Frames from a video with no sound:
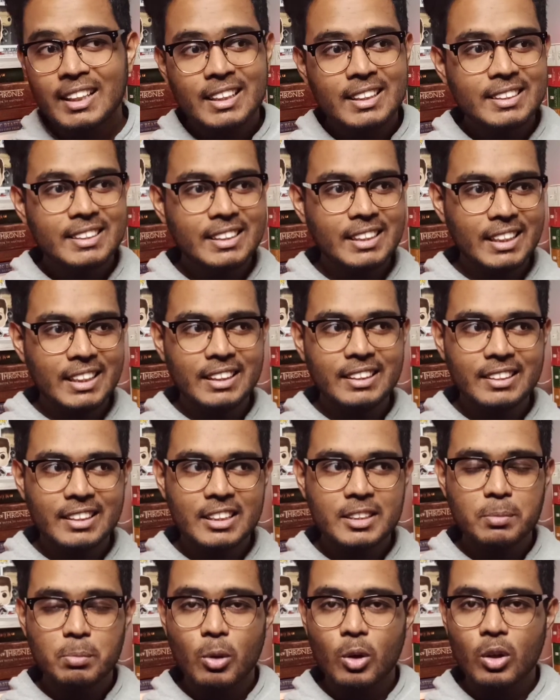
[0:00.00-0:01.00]
seen
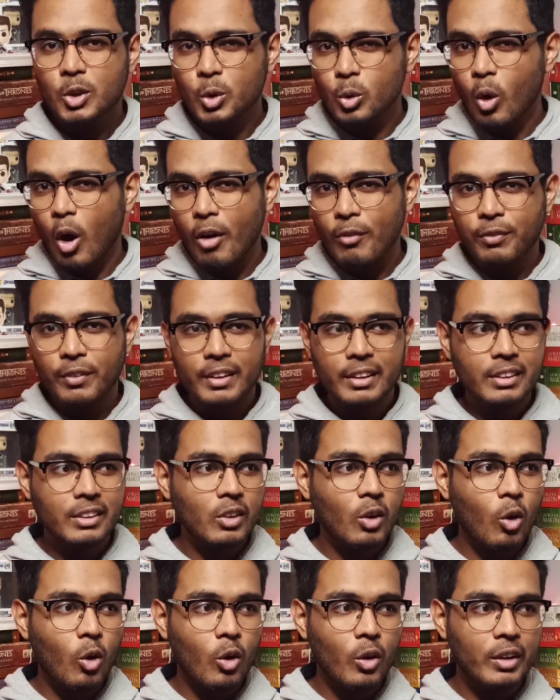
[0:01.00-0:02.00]
this book too often
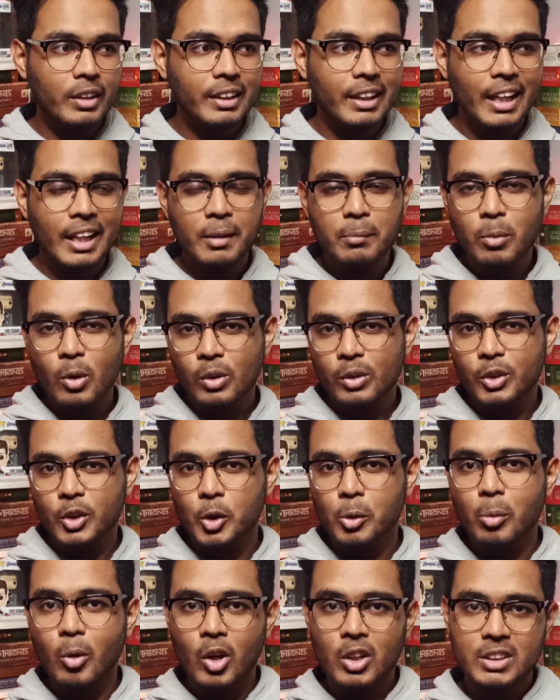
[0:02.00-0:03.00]
on like
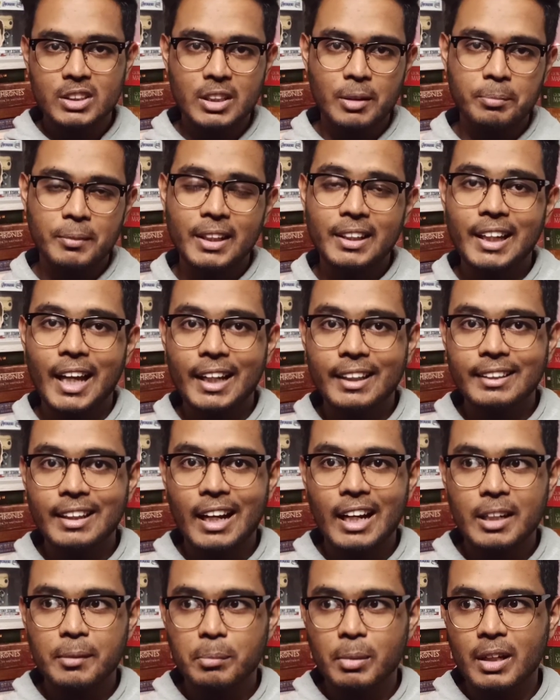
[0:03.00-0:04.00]
booktube or something like
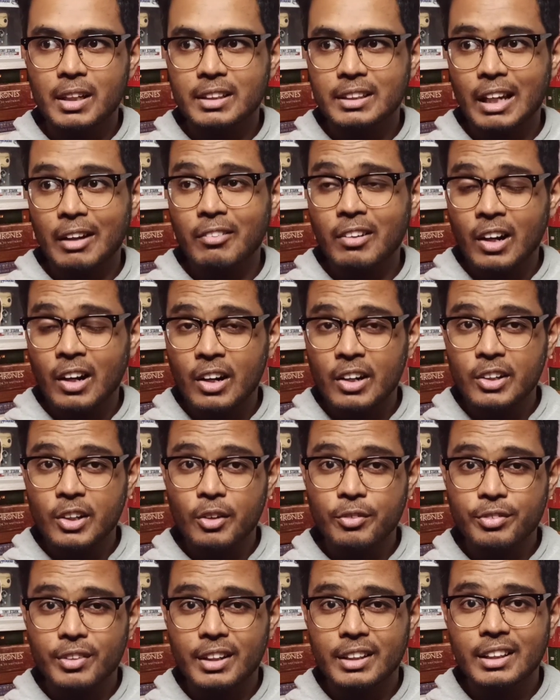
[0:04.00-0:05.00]
that, but I've heard
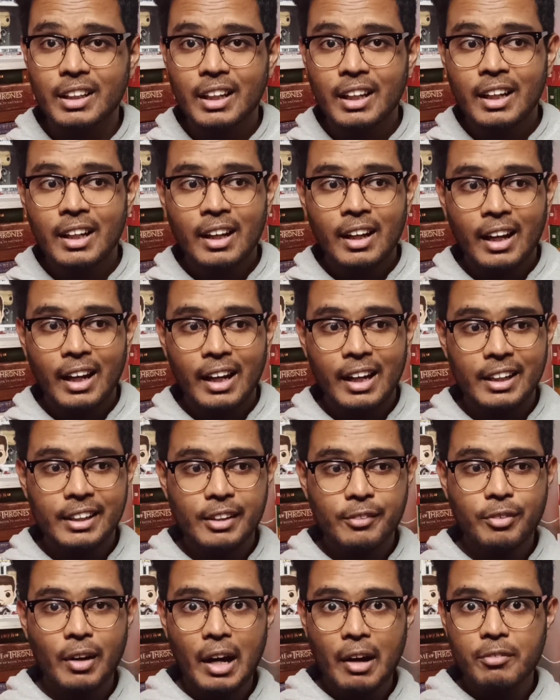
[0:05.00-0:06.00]
of it. And
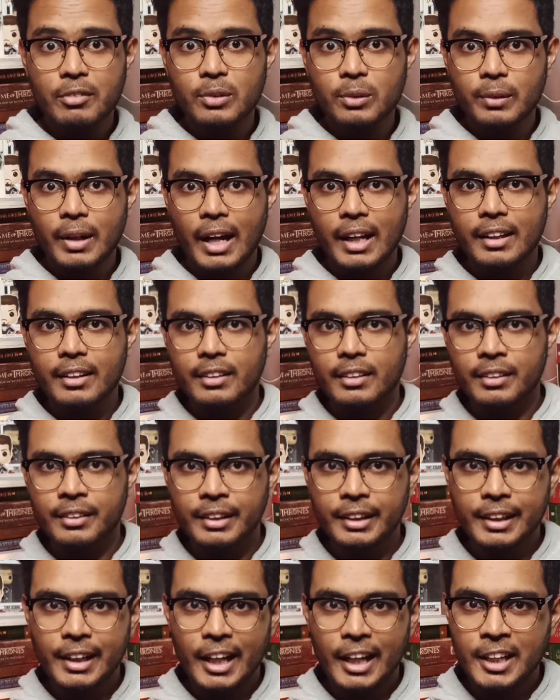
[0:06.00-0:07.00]
if I have to like
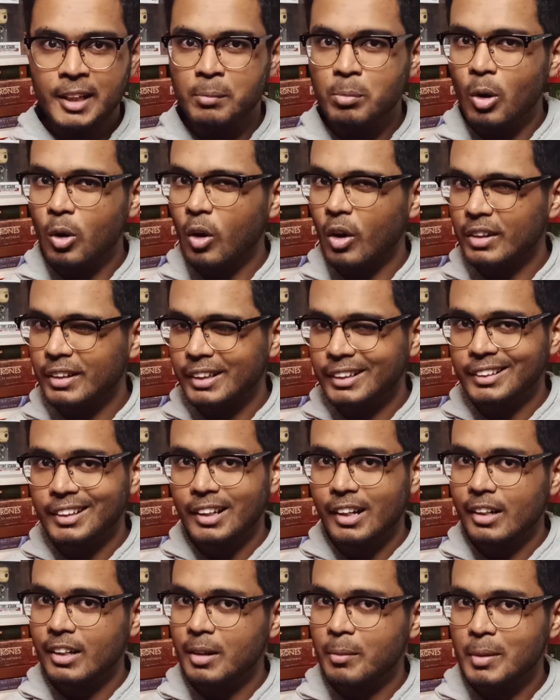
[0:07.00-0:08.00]
read any book on Kindle
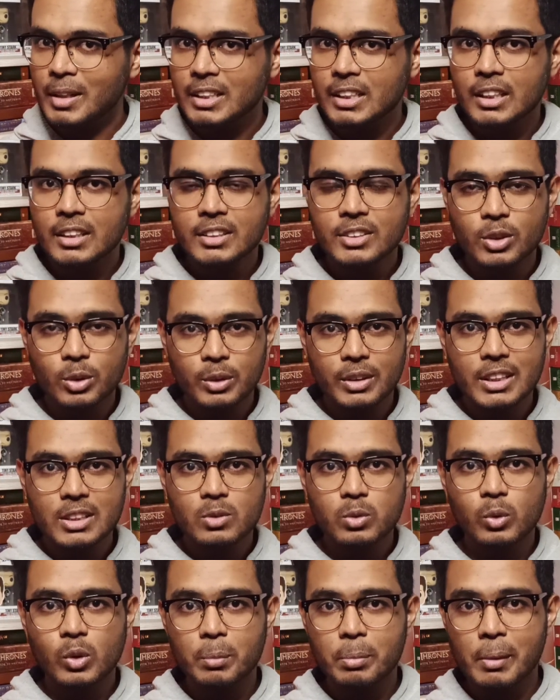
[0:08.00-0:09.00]
Unlimited, so
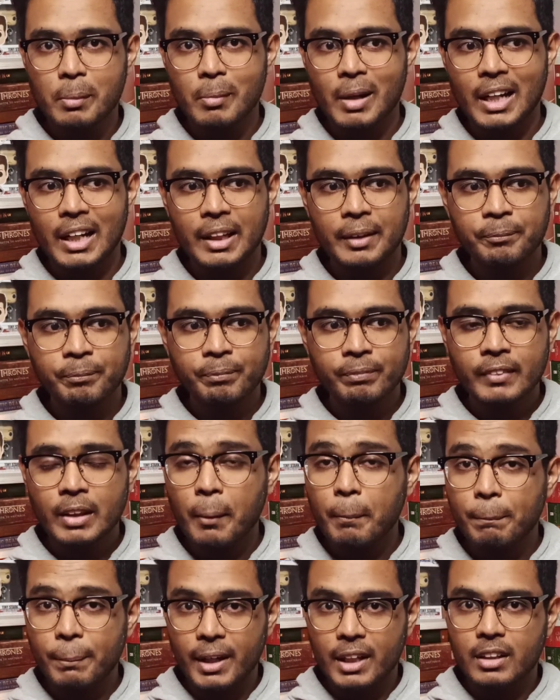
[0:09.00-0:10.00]
this would be my
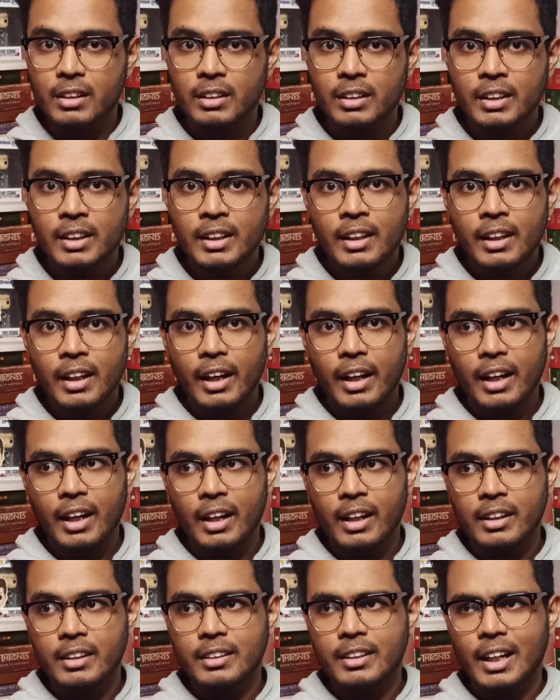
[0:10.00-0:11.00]
pick.
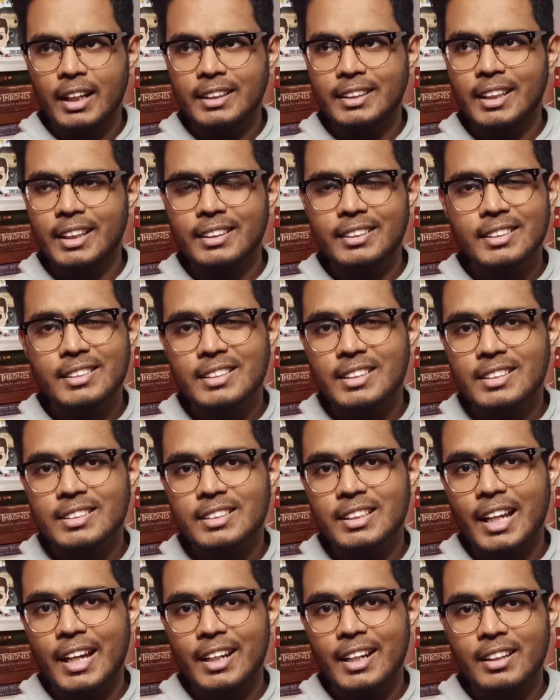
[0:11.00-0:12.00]
And I think this
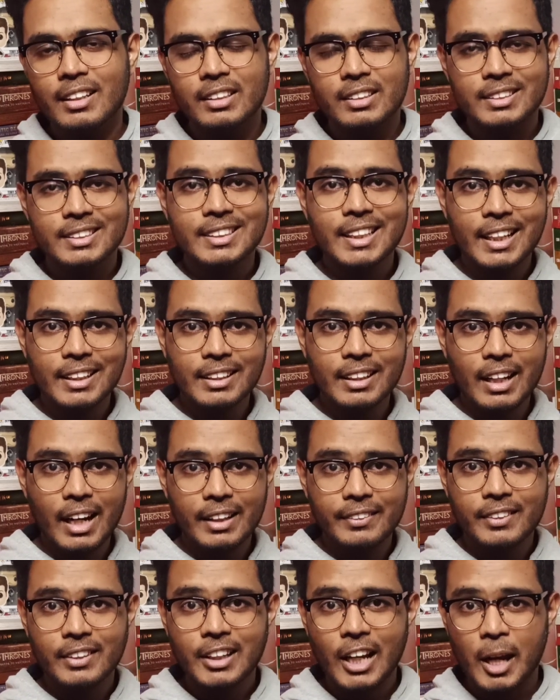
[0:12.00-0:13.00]
is like set
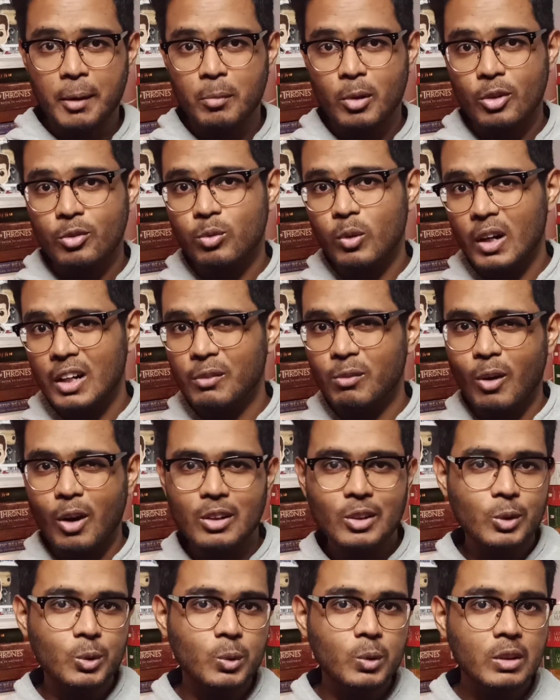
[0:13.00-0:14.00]
at the time of World War
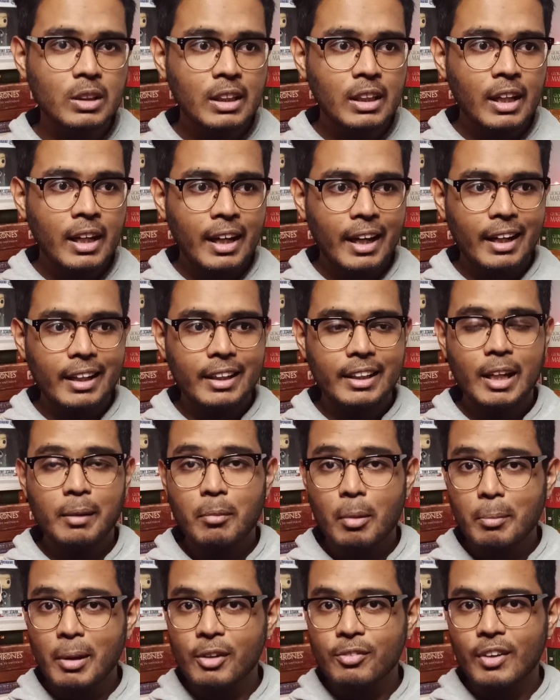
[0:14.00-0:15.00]
II, and I'm
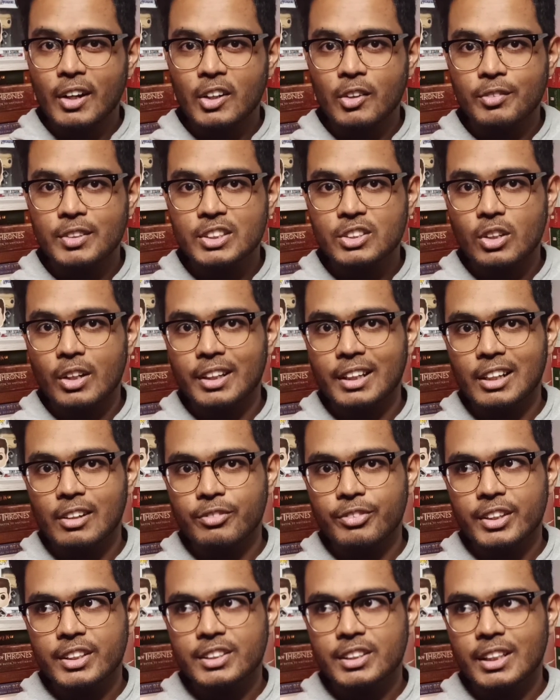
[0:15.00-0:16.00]
a big fan of historical
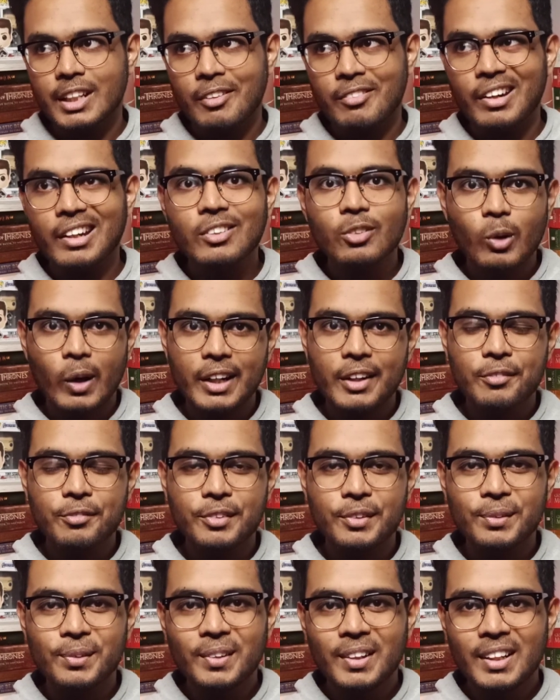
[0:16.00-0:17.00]
fiction. I've read quite a
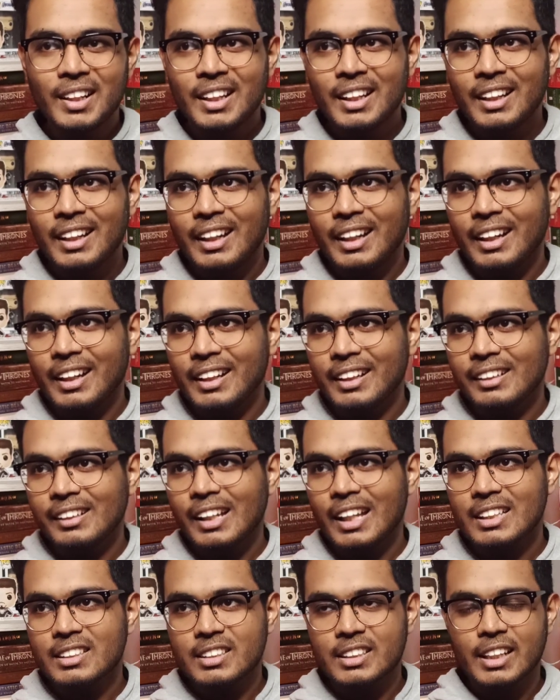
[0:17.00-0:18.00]
few, and
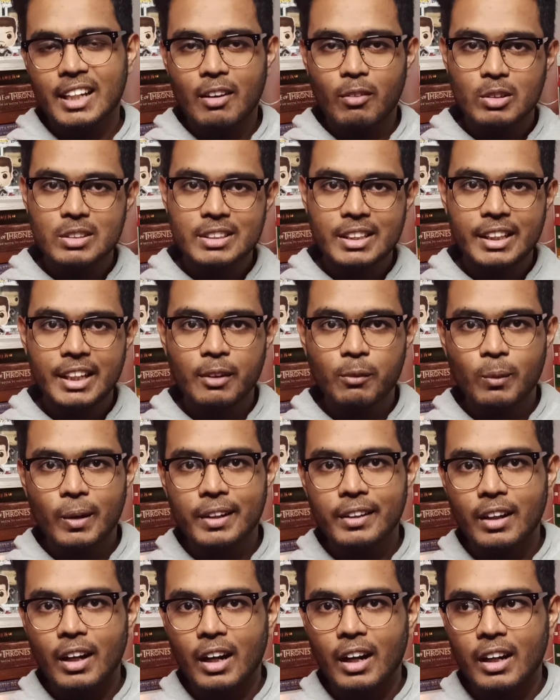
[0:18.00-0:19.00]
last year I was reading
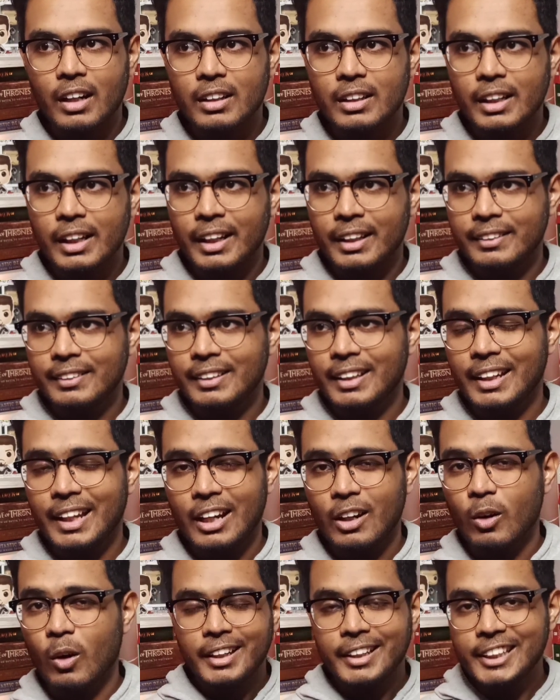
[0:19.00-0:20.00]
one arc, and then
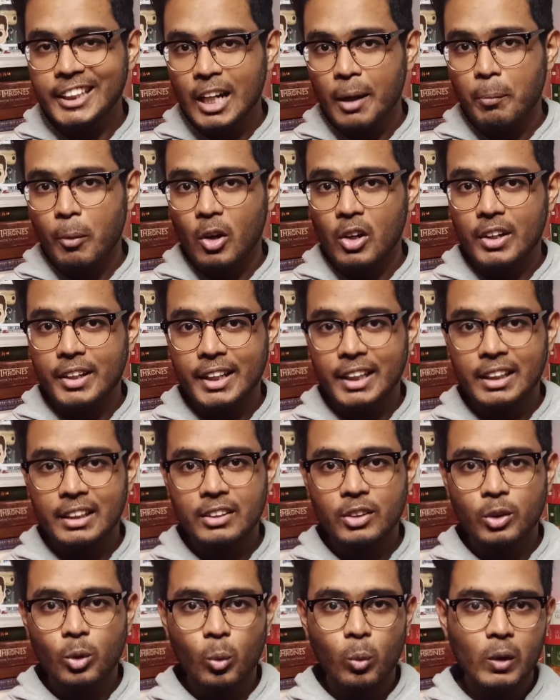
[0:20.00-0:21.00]
I got
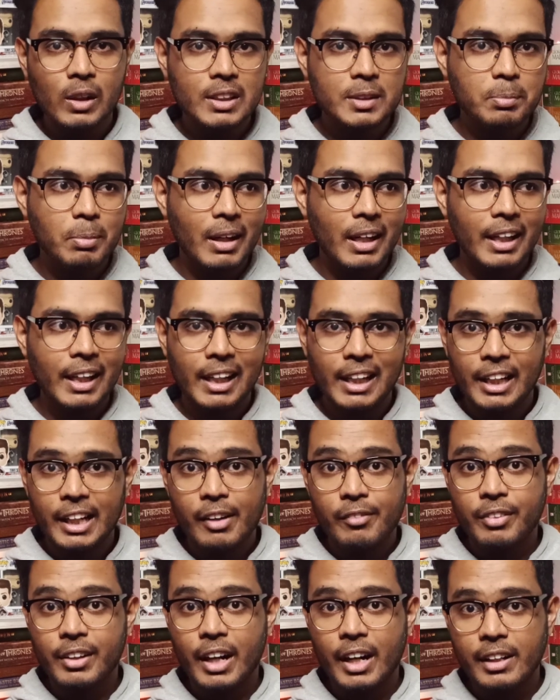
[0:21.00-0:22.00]
Neapolitan novels by
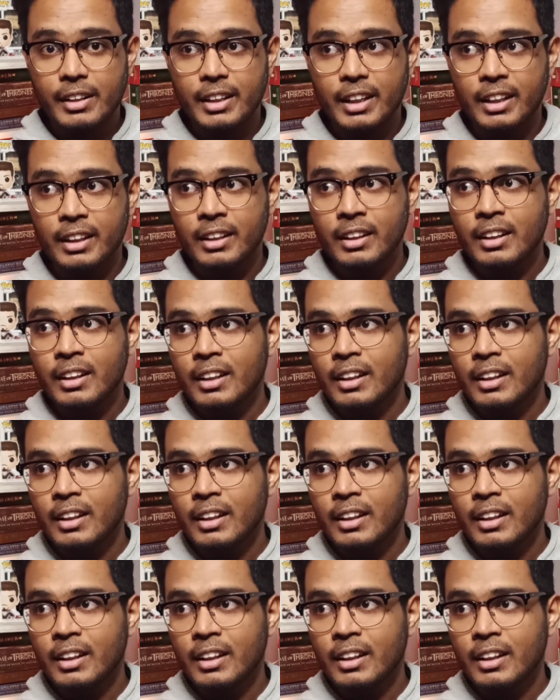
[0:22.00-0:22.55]
Elena Ferrante,